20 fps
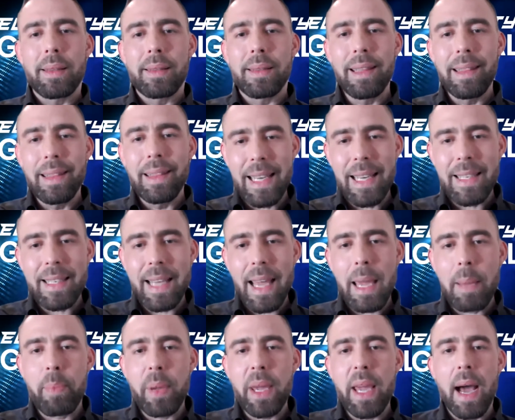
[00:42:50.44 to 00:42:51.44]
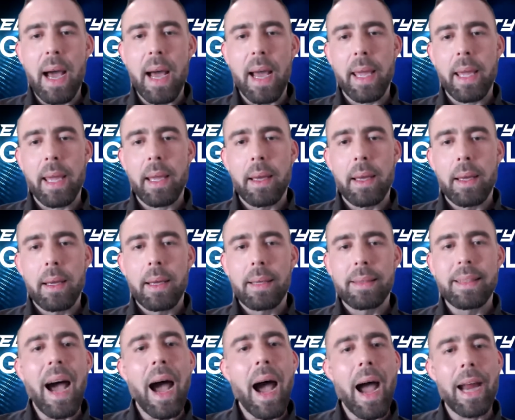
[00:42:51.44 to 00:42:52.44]
The less API,
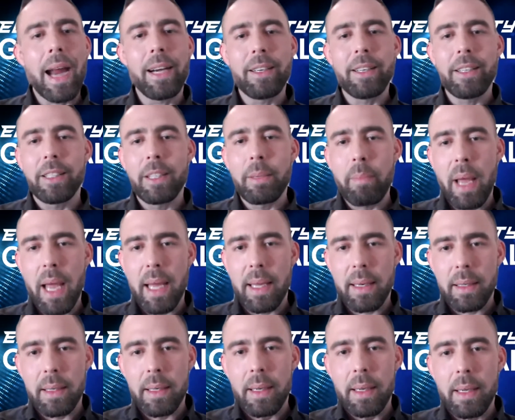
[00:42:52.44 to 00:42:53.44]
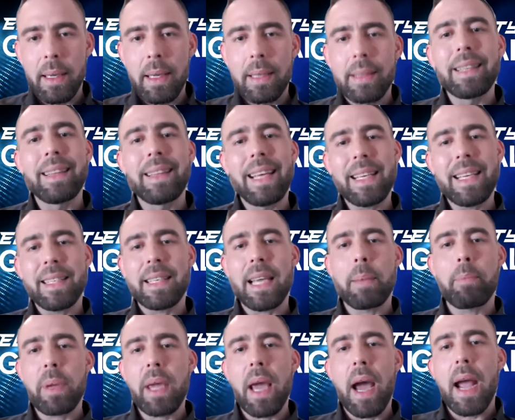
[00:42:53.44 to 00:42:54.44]
the higher the demand. The less
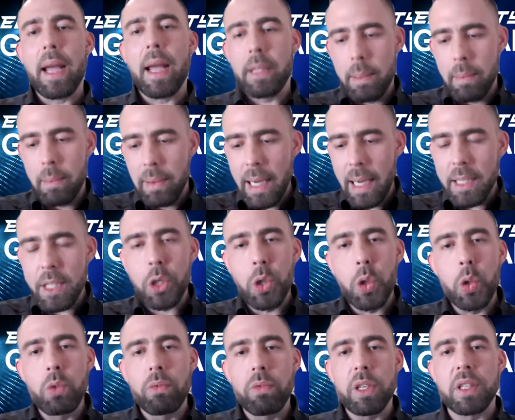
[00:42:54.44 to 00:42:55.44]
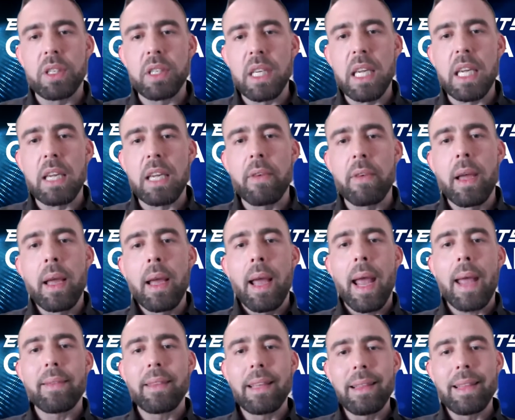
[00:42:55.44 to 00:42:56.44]
API, the less you receive,
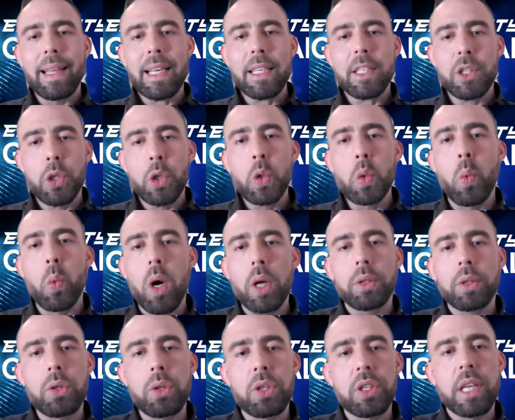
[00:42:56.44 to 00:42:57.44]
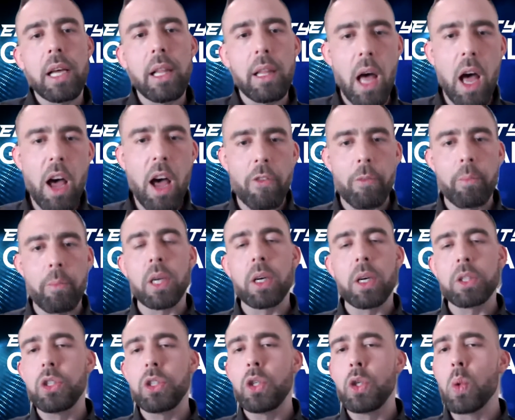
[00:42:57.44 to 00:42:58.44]
and the less you want to sell off,
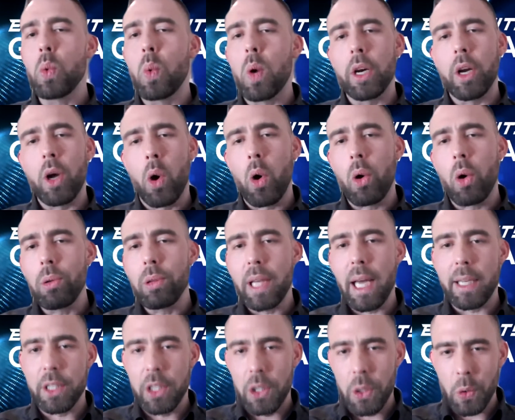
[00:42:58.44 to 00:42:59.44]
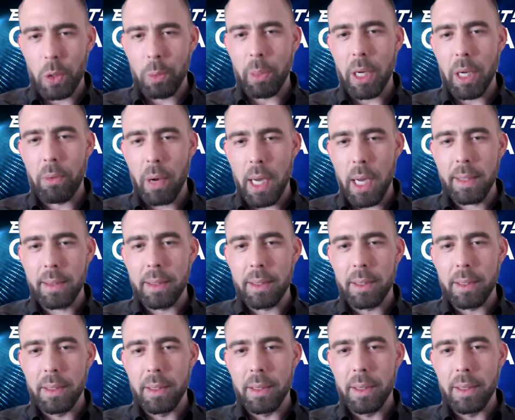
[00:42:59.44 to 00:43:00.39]
because you want to hold that UME, right?